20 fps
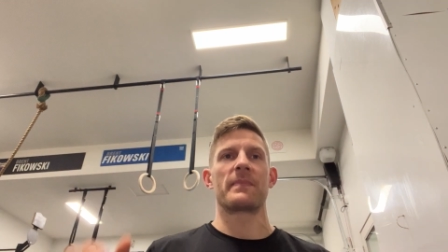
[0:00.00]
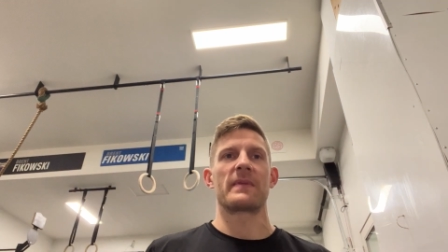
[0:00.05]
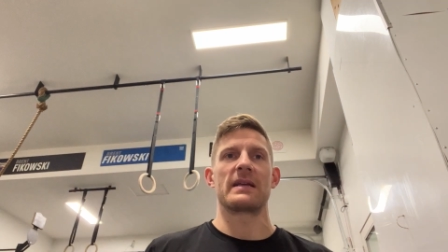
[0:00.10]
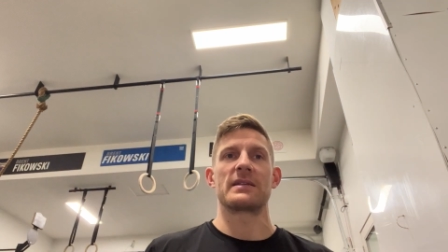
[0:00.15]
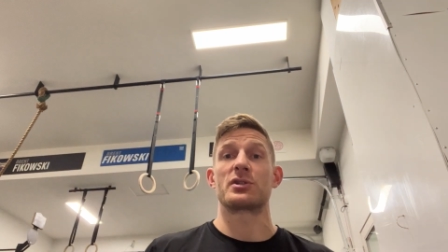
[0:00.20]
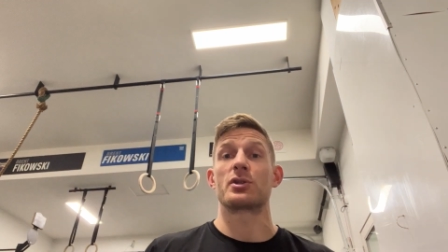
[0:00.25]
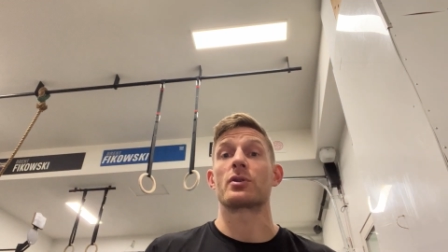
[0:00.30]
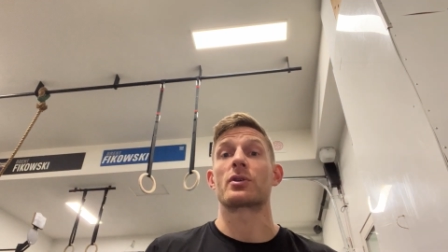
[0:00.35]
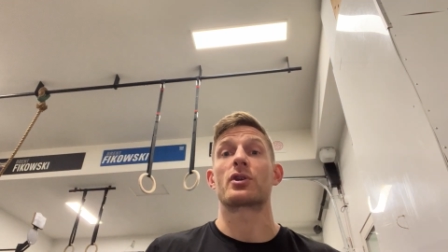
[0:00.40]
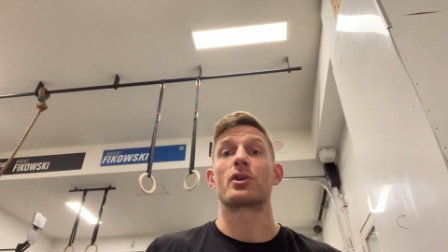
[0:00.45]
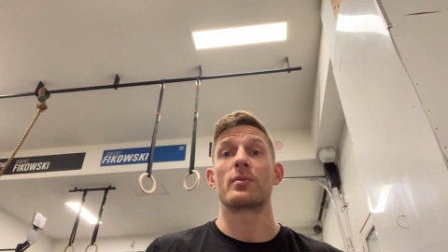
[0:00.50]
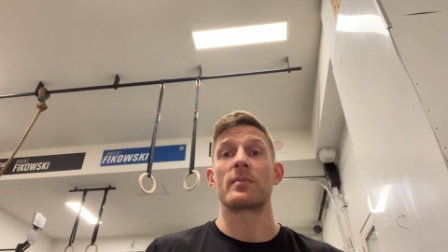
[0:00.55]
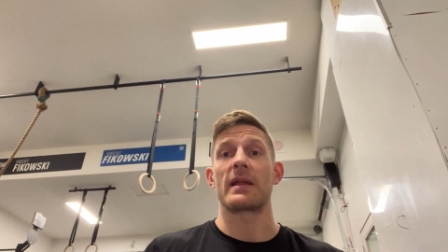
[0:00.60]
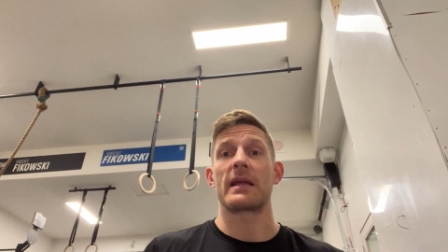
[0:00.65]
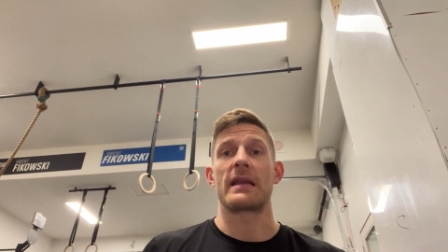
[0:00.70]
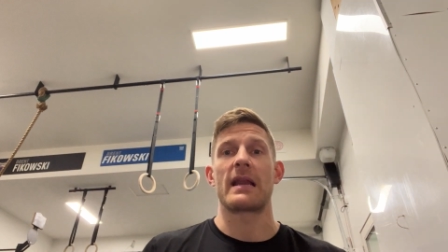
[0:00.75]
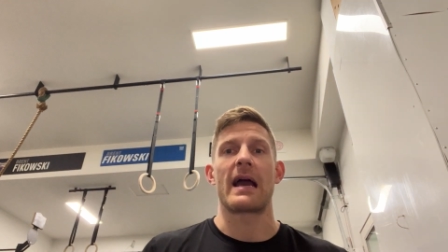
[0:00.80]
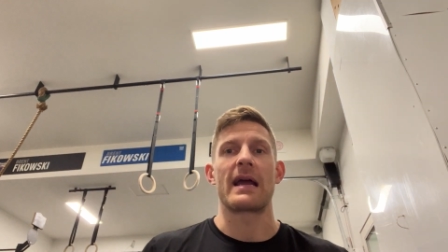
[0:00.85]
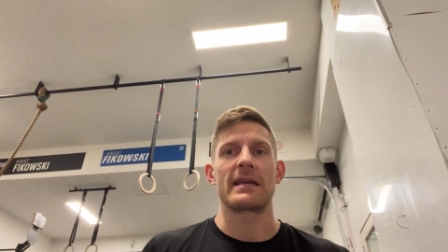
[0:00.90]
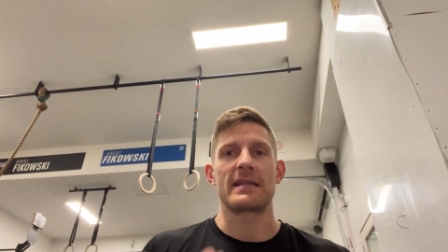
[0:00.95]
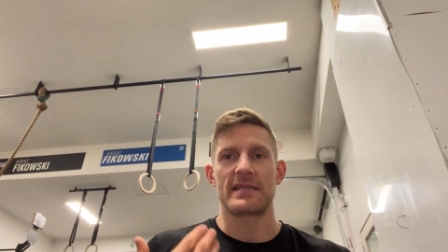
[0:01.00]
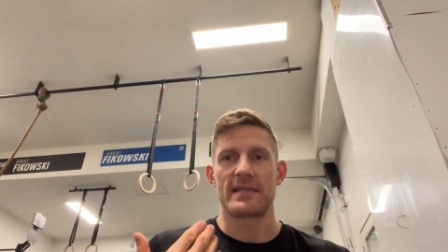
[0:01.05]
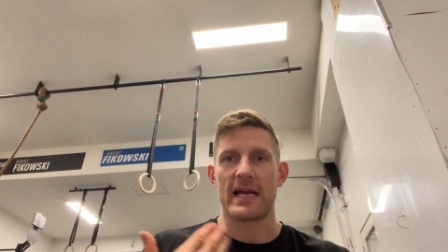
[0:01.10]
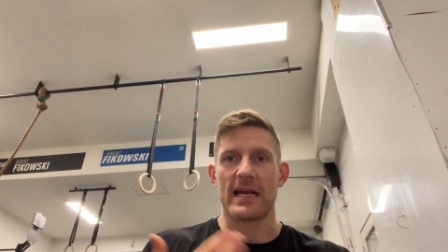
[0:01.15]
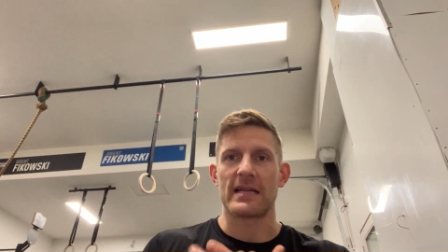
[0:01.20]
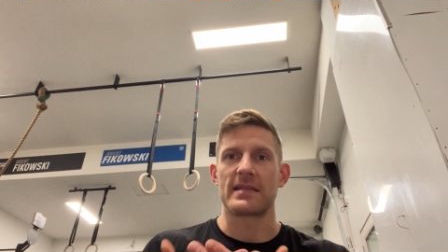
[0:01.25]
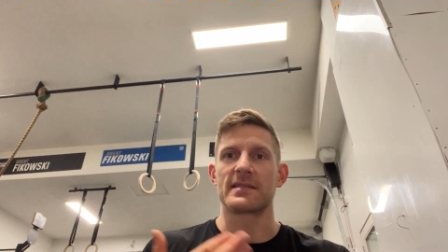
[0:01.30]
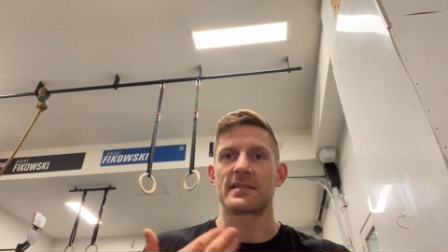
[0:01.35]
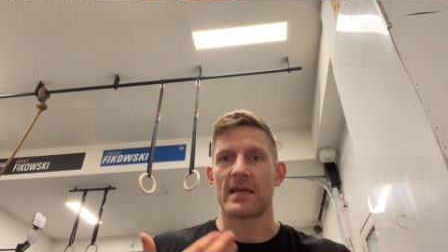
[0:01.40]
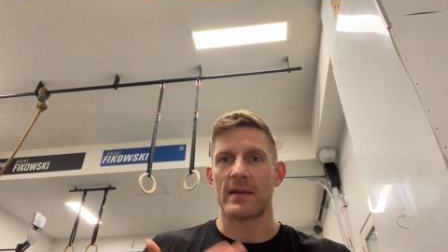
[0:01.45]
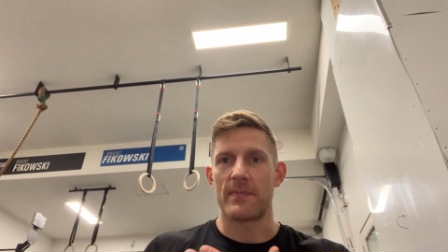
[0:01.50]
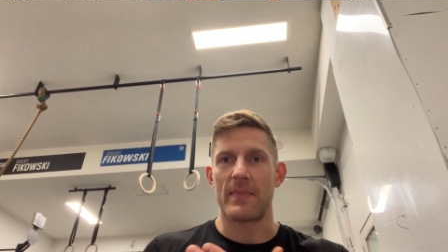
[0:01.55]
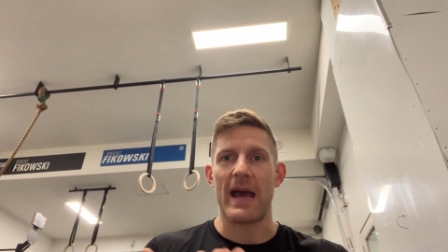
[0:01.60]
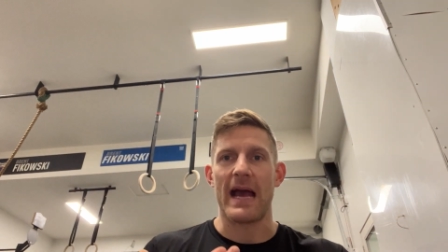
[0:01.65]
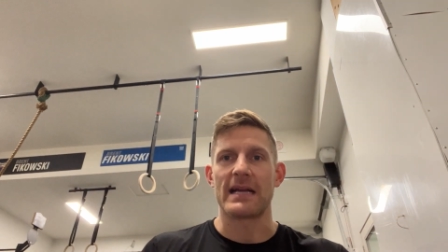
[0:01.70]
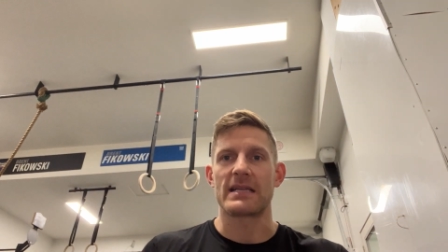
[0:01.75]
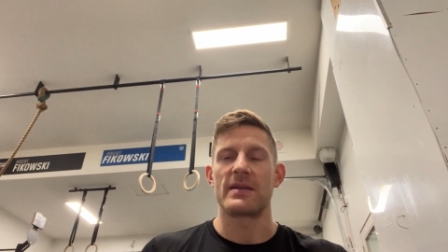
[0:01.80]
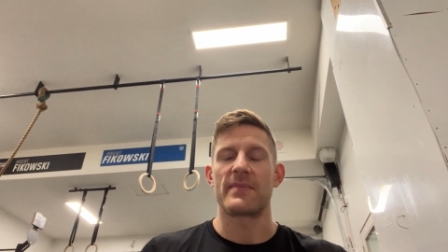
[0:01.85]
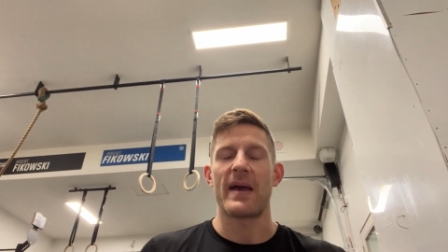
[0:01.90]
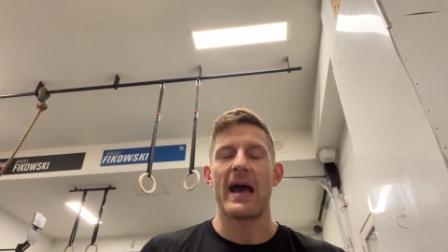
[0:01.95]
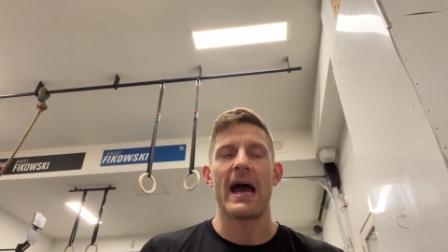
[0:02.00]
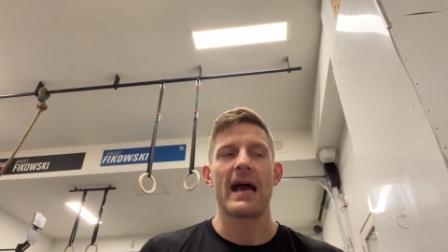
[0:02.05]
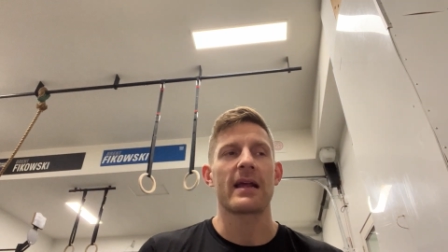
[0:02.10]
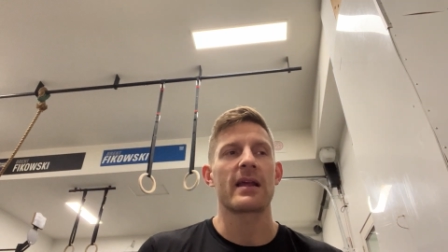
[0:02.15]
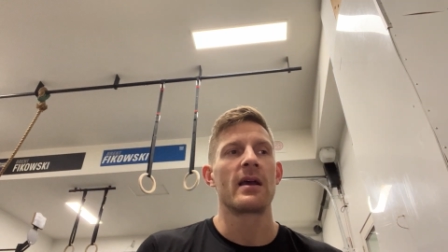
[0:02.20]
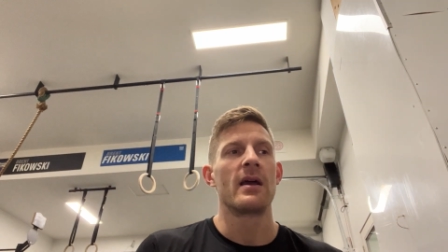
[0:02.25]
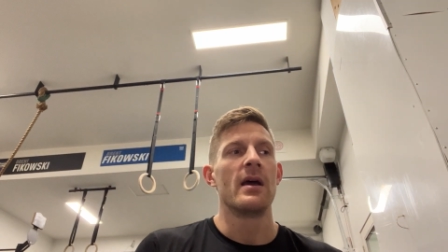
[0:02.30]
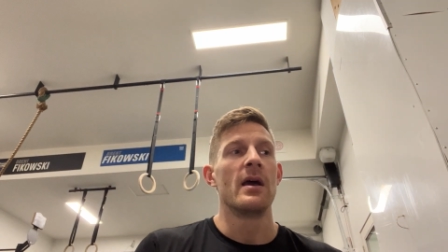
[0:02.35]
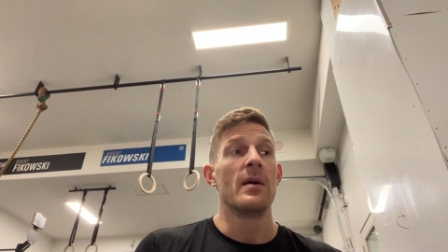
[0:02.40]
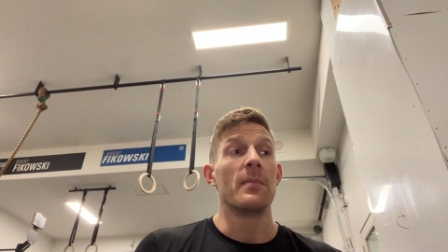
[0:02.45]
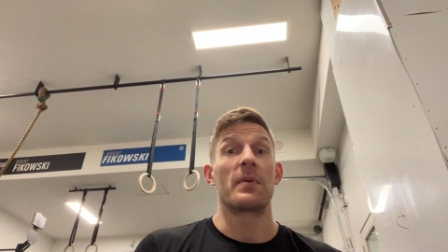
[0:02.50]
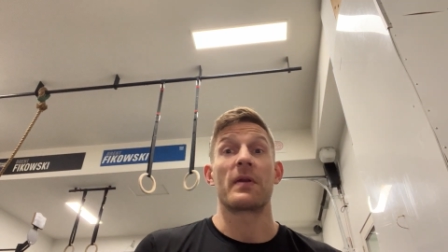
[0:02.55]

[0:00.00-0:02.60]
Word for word: And so you accumulate 90 seconds like back to back.